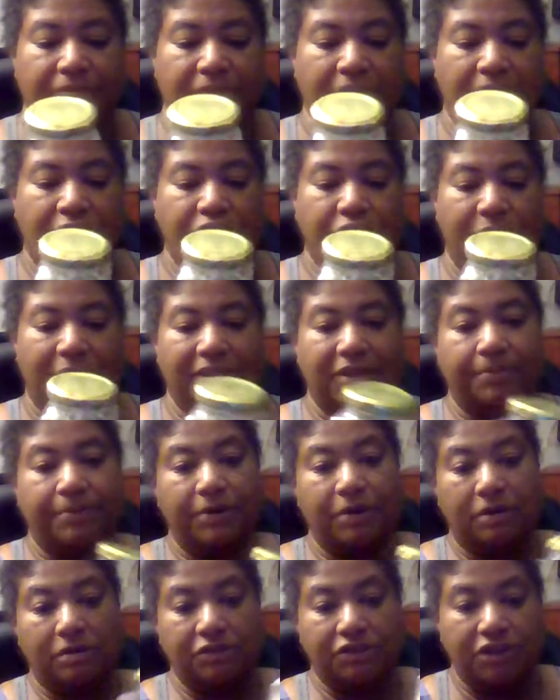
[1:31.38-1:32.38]
It's great to
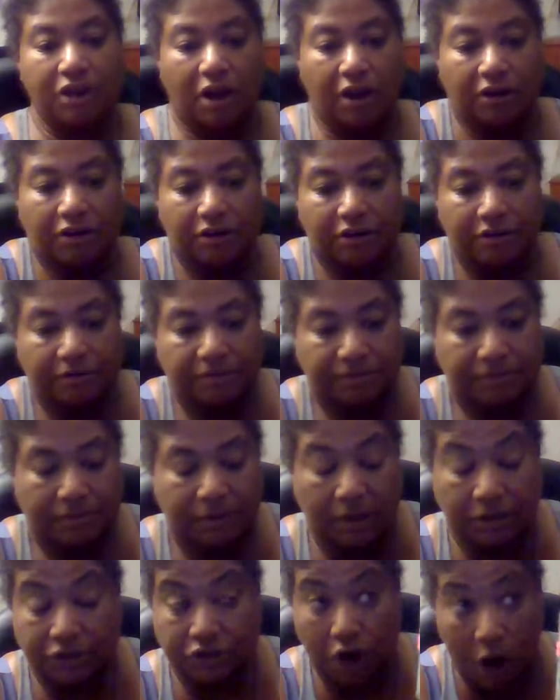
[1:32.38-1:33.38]
put on
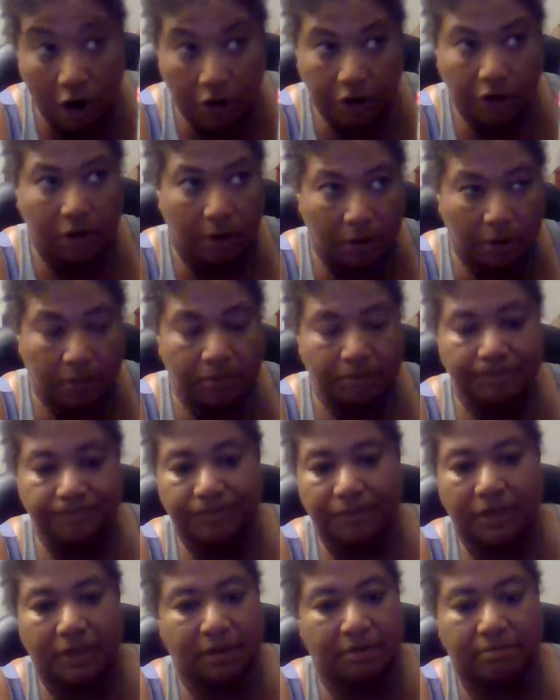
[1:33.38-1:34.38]
charcoal,
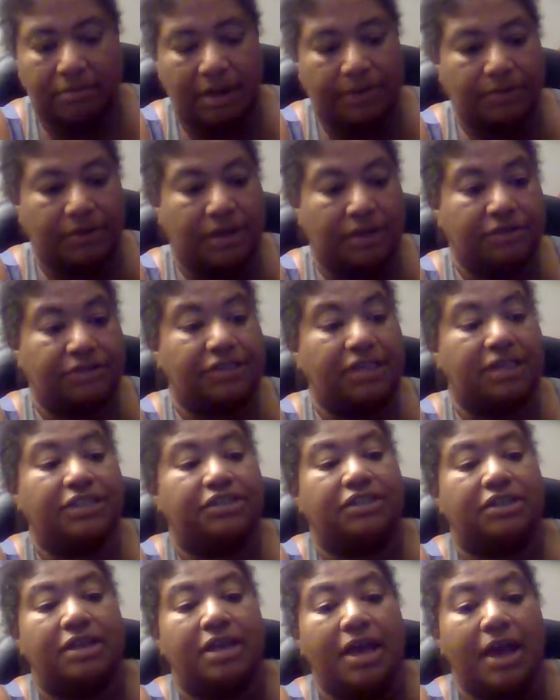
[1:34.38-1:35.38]
my
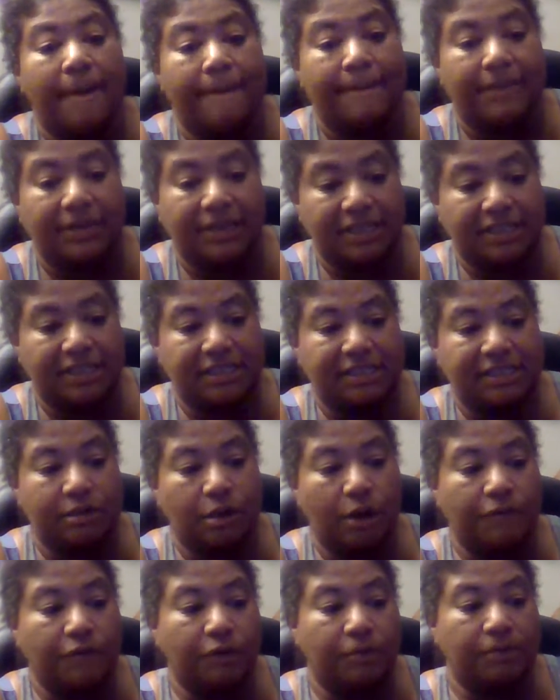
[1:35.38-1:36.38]
pronunciation. But this is
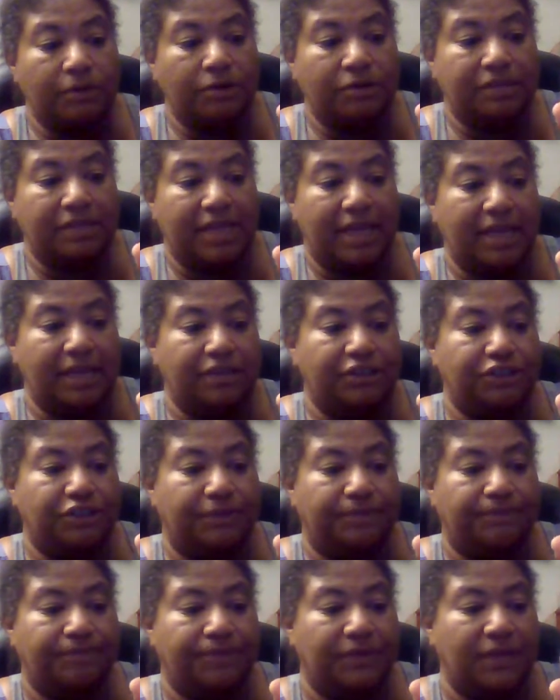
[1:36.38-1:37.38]
silver blue
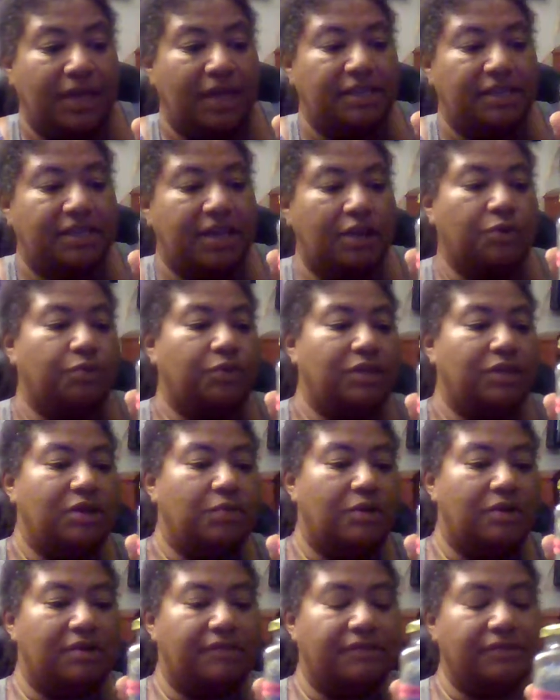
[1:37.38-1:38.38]
sage. It's got a really
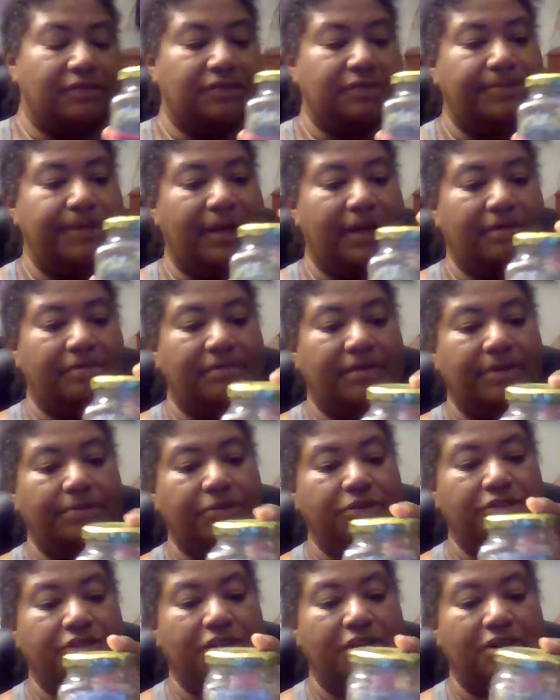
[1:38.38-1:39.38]
wonderful smell. I'm
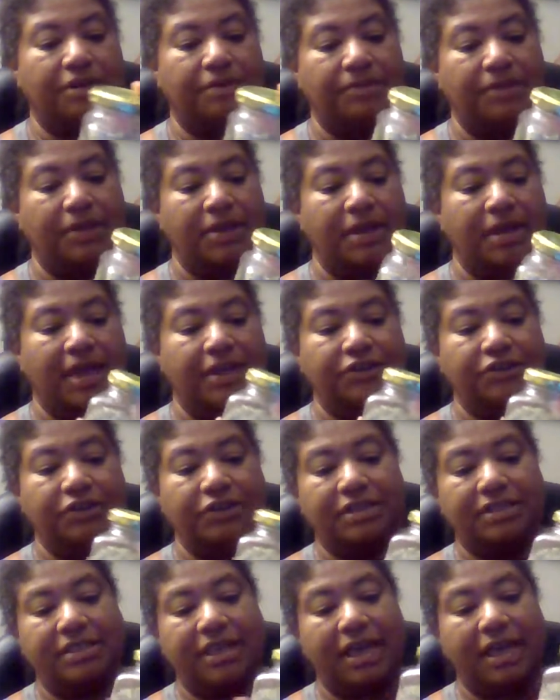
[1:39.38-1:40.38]
just gonna, as you
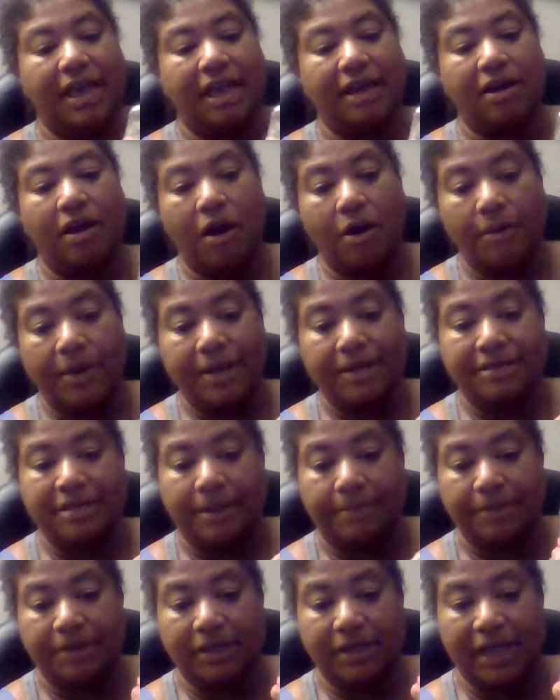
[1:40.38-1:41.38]
can say, like always,
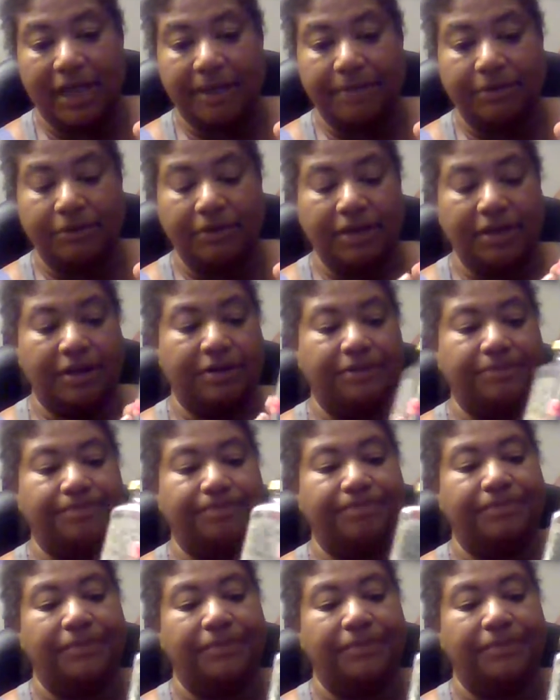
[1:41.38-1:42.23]
I put a label here